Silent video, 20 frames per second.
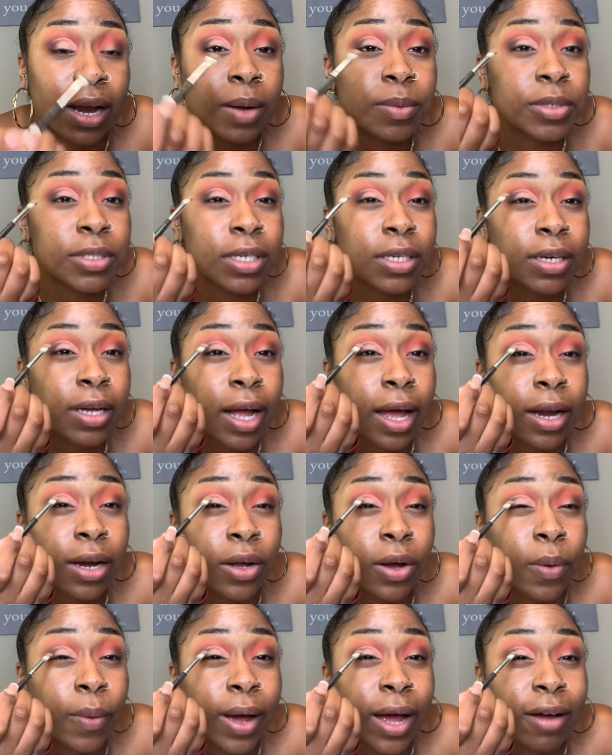I'm just gonna kind
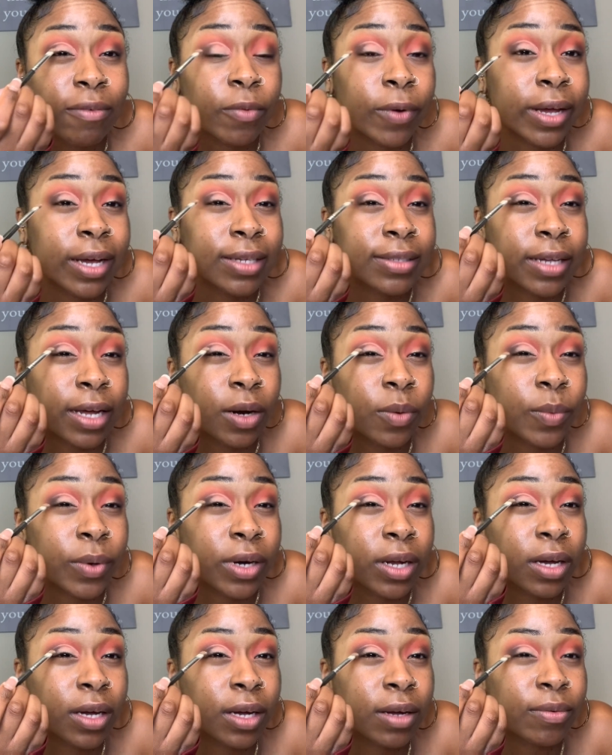of go halfway because I don't want
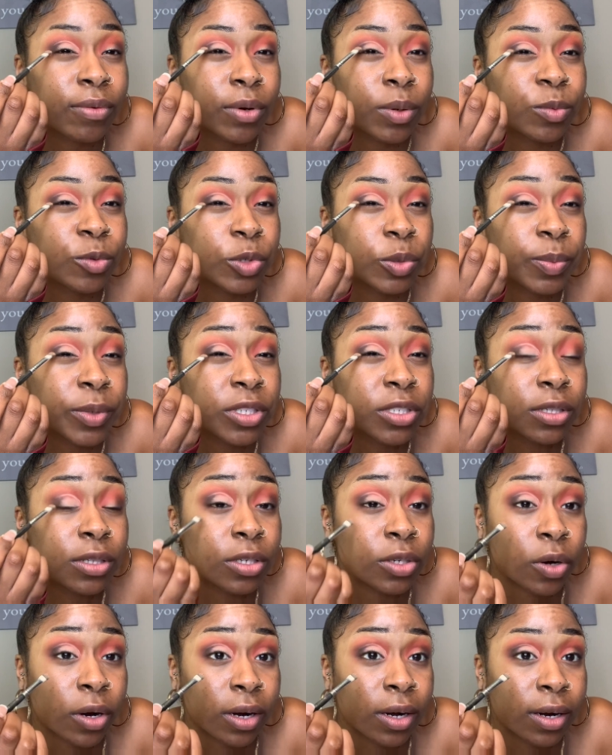to cover up too much of the
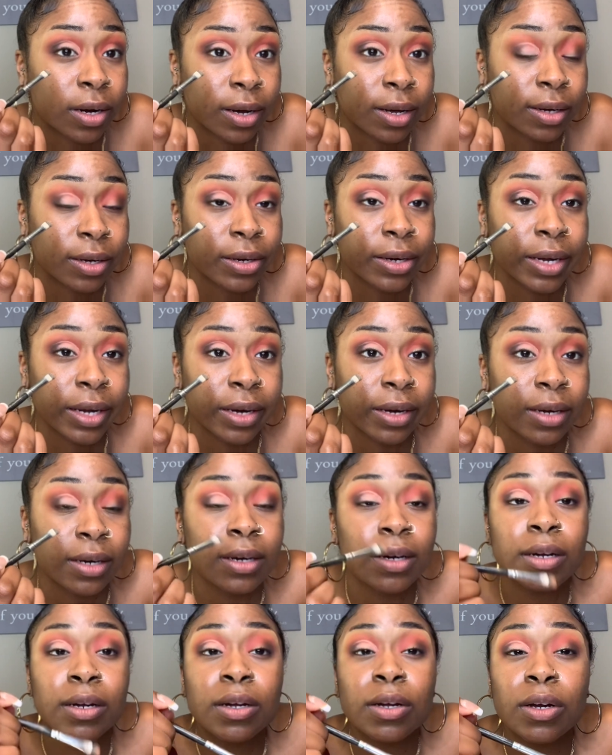darker color here.
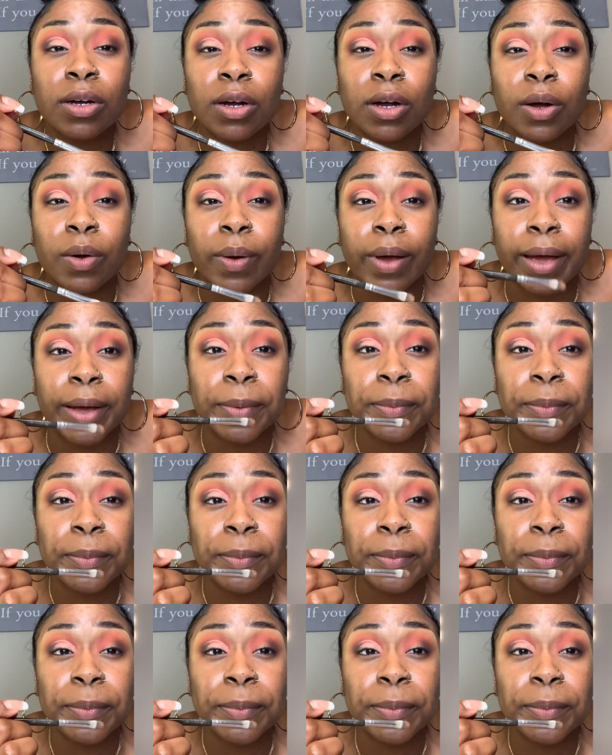Okay, I'm gonna